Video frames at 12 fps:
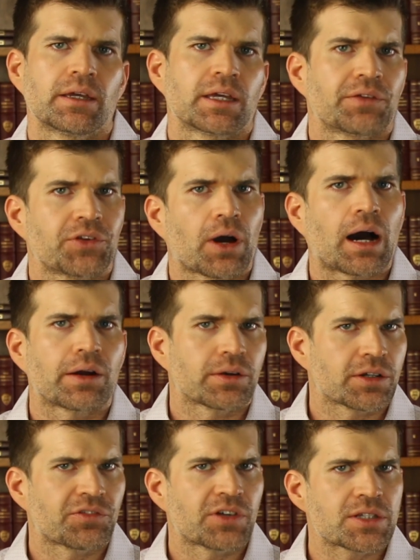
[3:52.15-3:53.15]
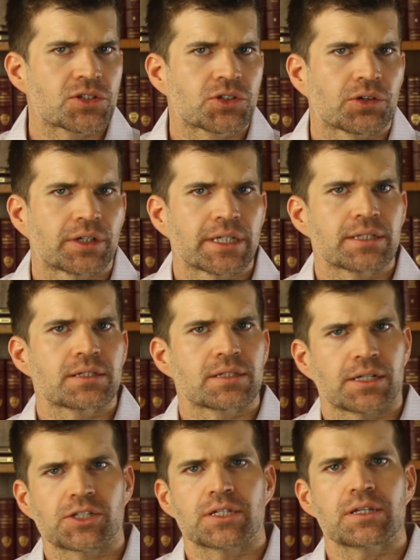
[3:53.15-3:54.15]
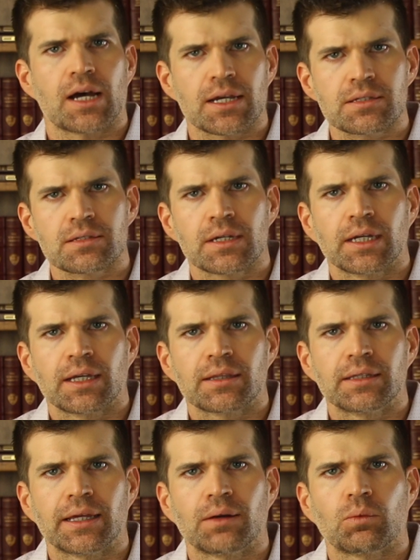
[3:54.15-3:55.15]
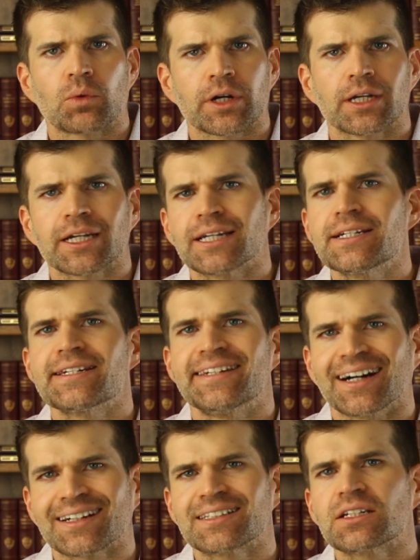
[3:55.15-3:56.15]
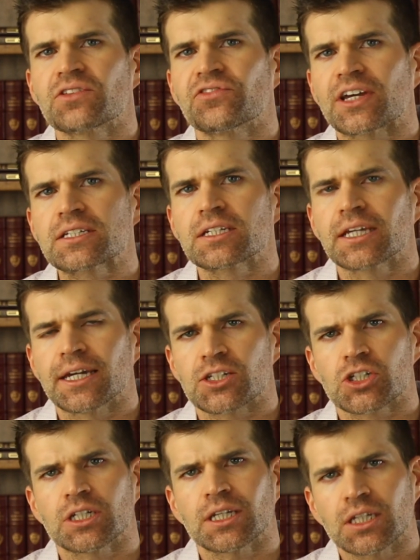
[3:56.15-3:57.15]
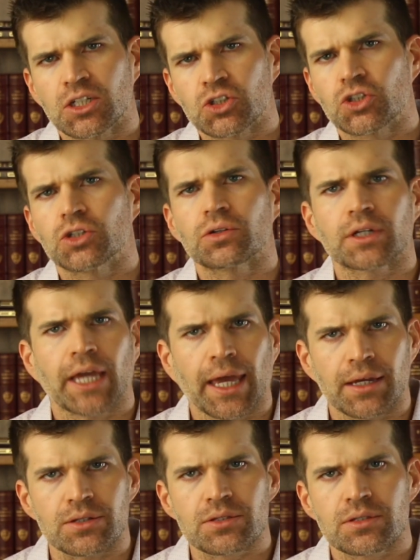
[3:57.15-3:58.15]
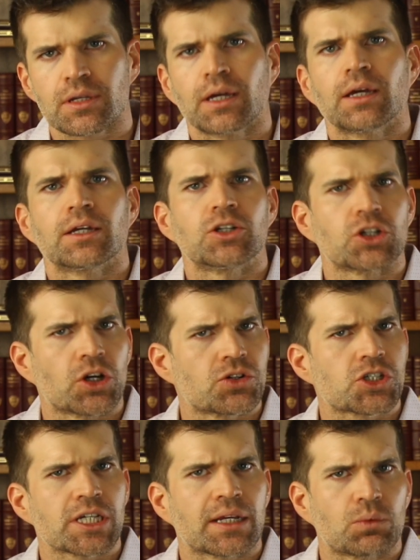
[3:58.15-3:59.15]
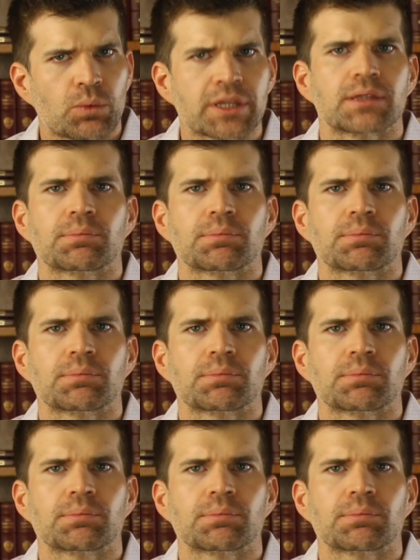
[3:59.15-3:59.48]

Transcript: If you hire a defense attorney, such as us, then we're going to conduct an investigation into your case, negotiate with the